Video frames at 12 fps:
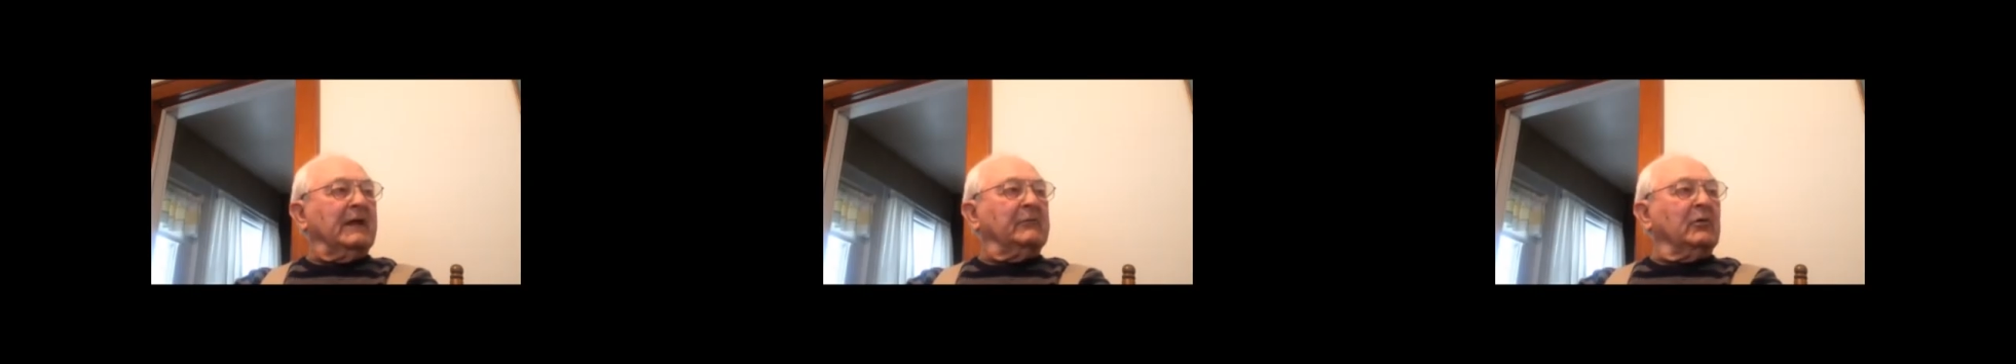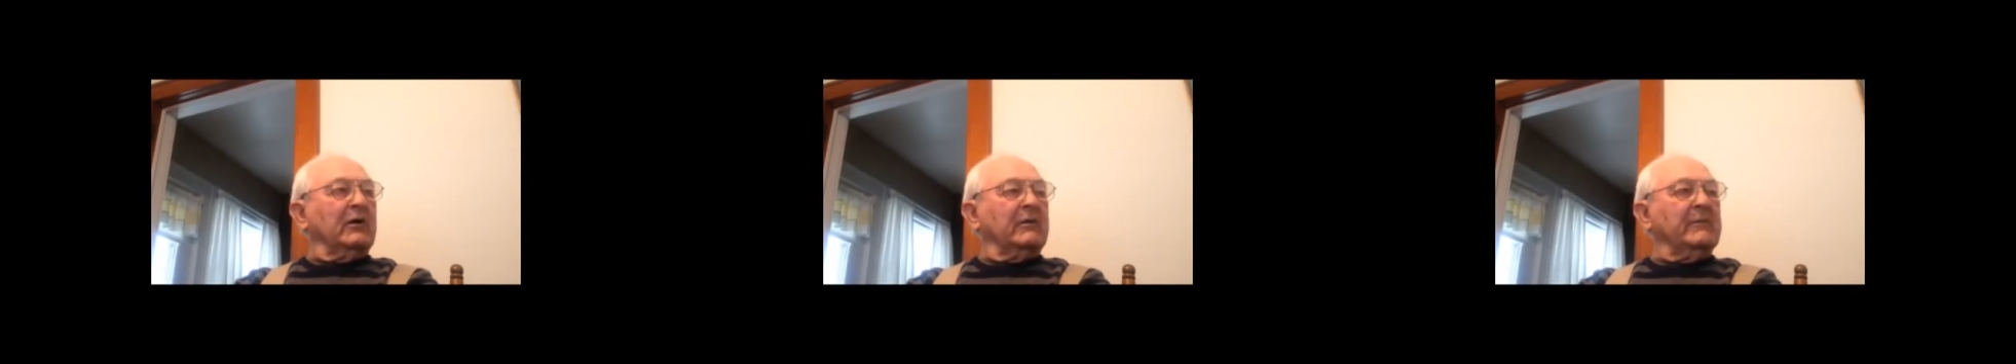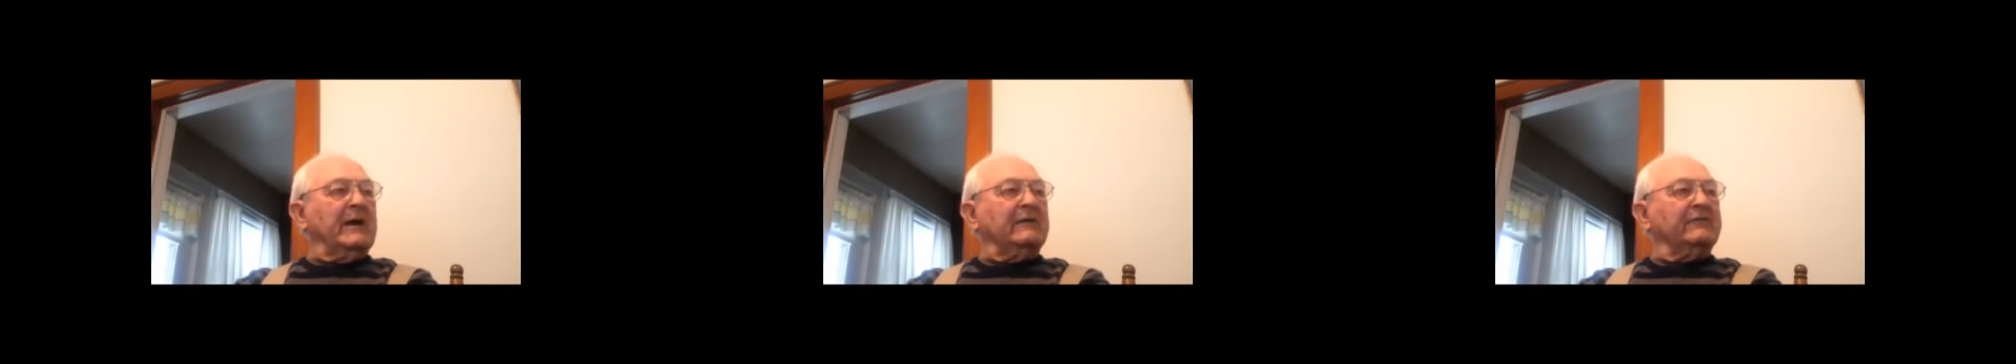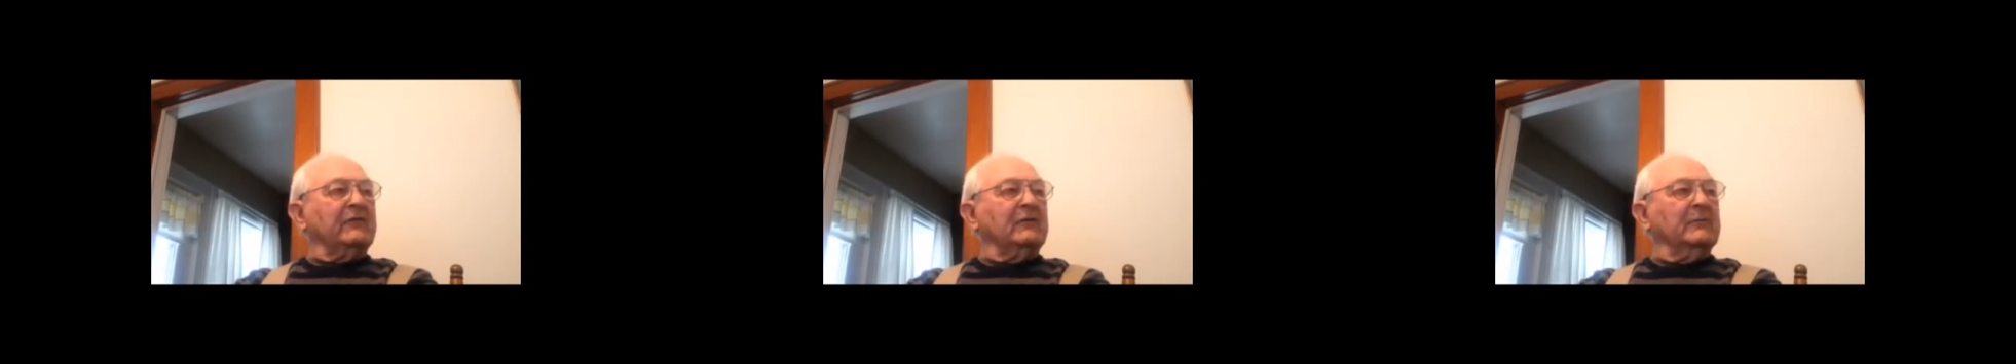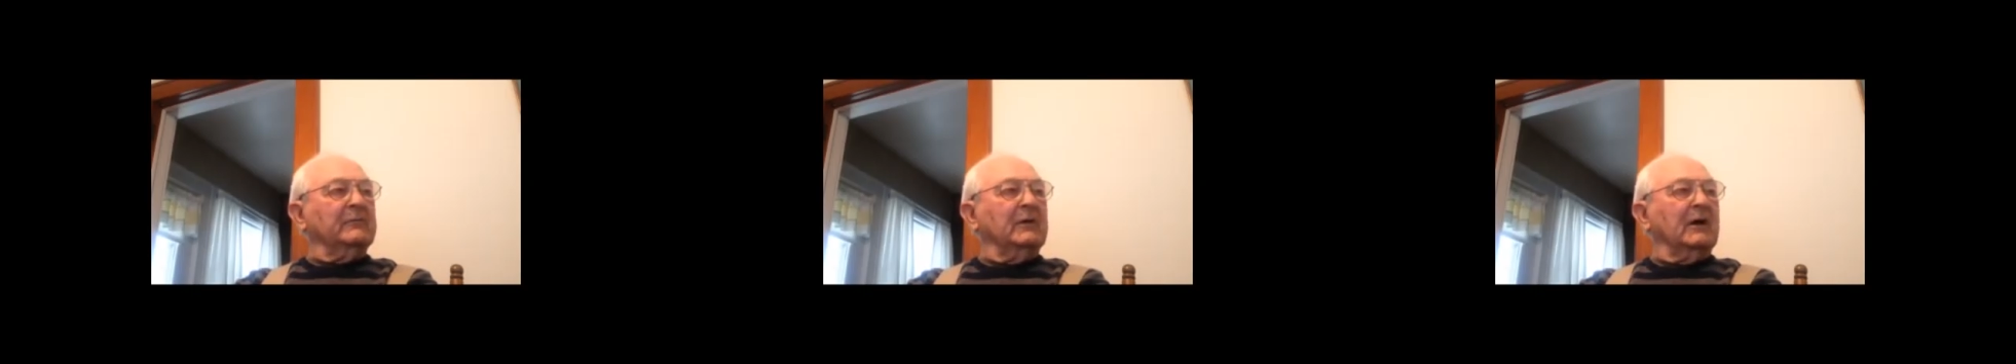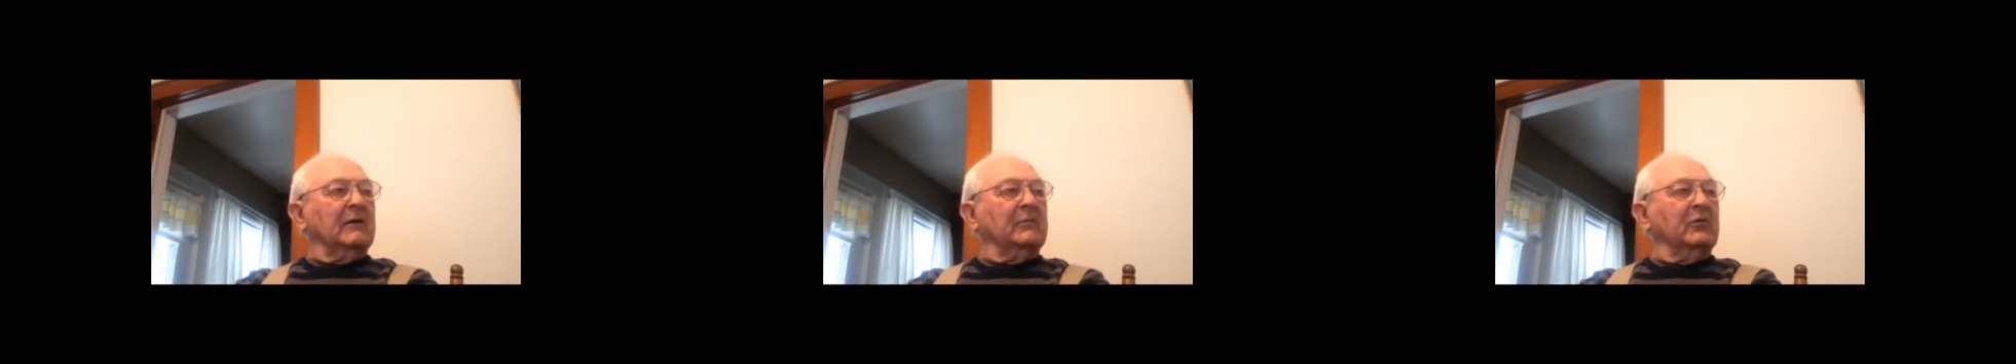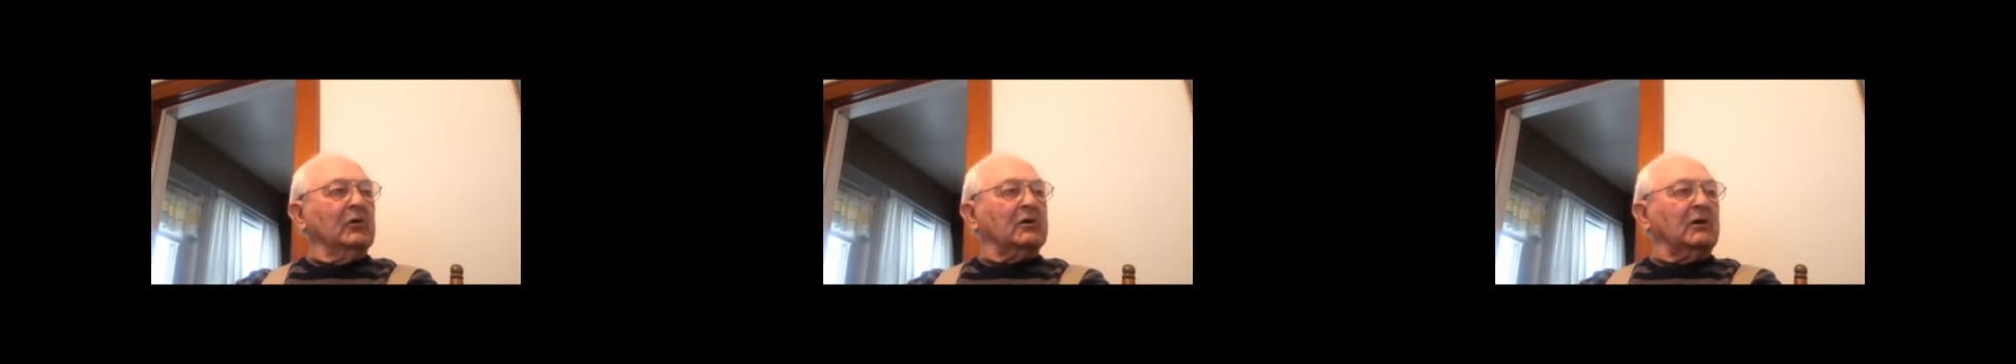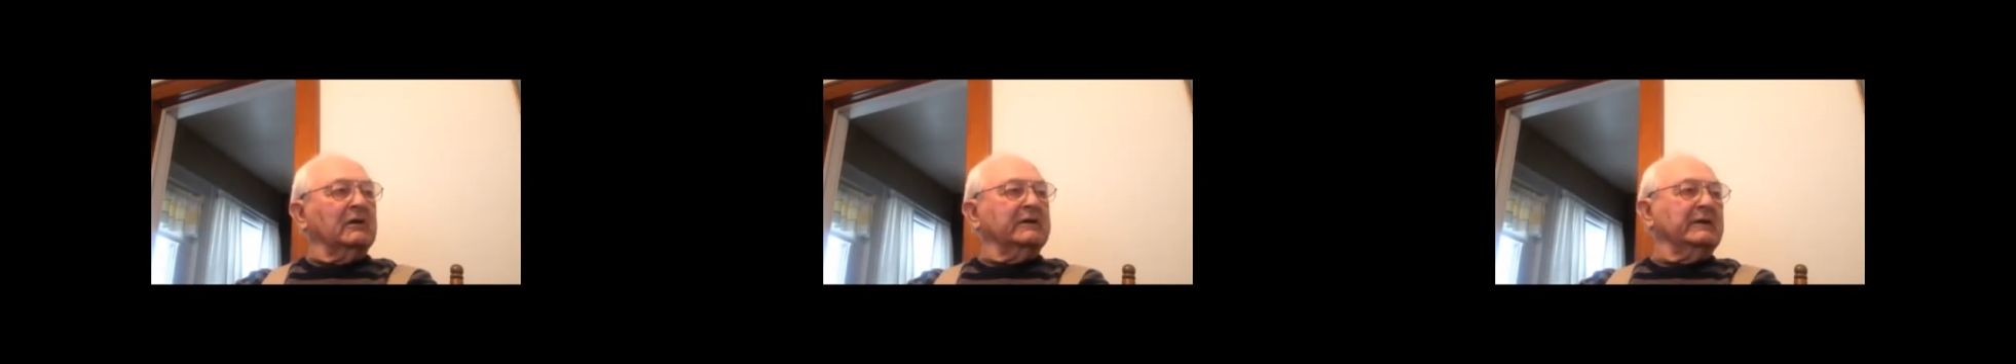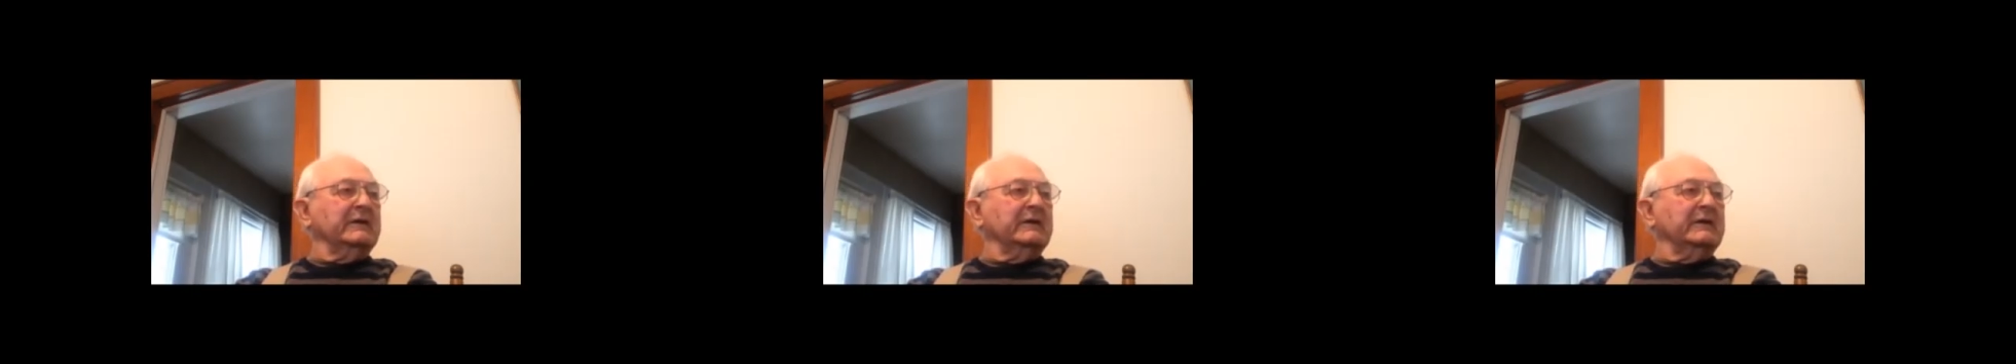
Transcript: They brought them out from Brooklyn